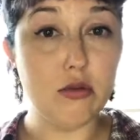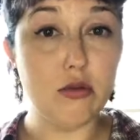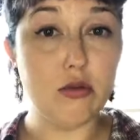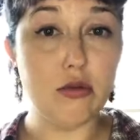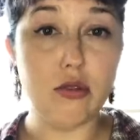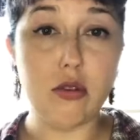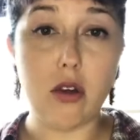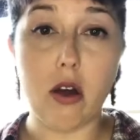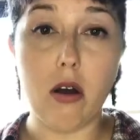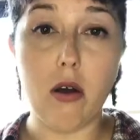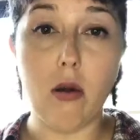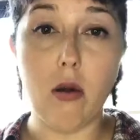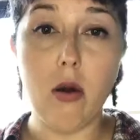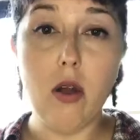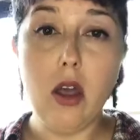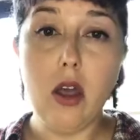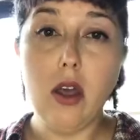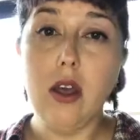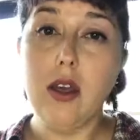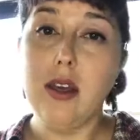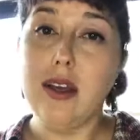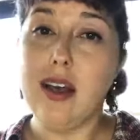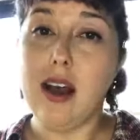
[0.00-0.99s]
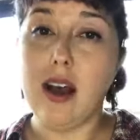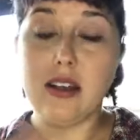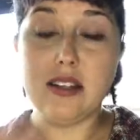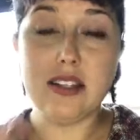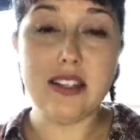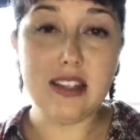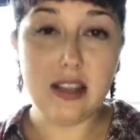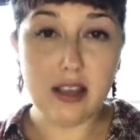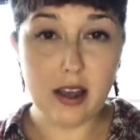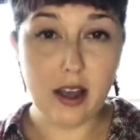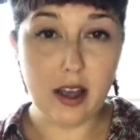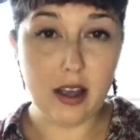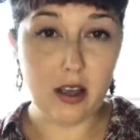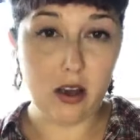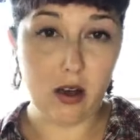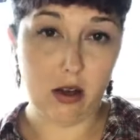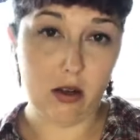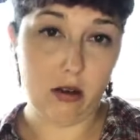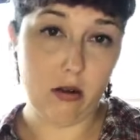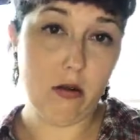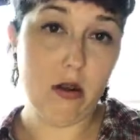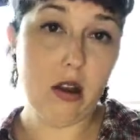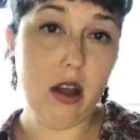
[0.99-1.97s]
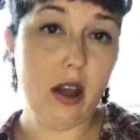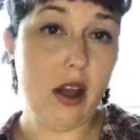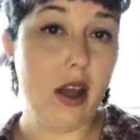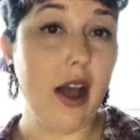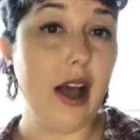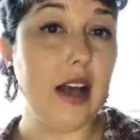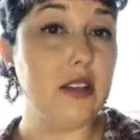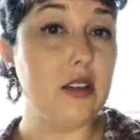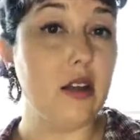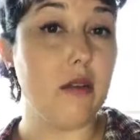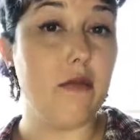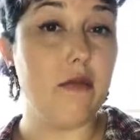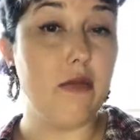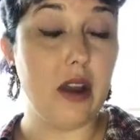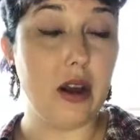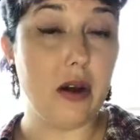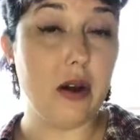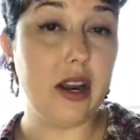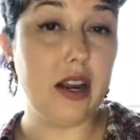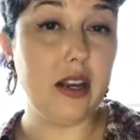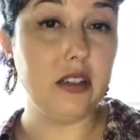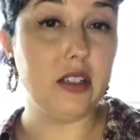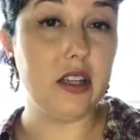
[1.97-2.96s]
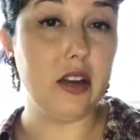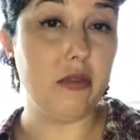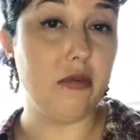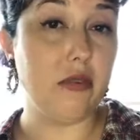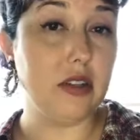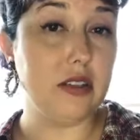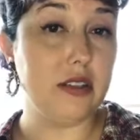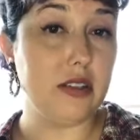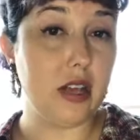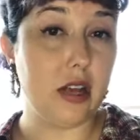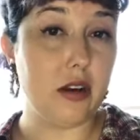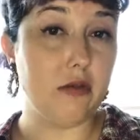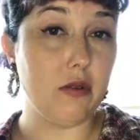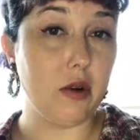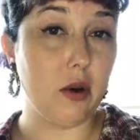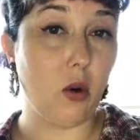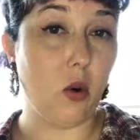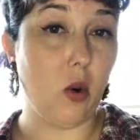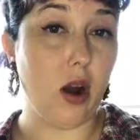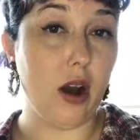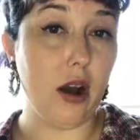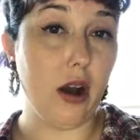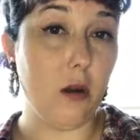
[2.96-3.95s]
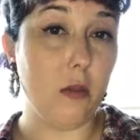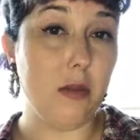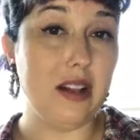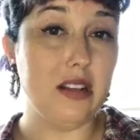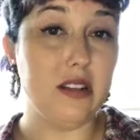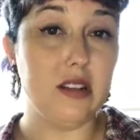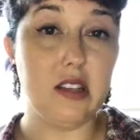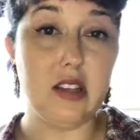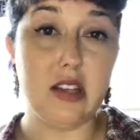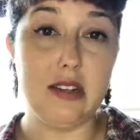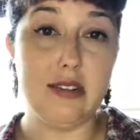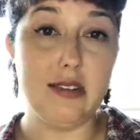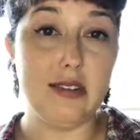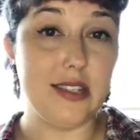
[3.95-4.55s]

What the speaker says: So A CIO has a very different set of requirements than,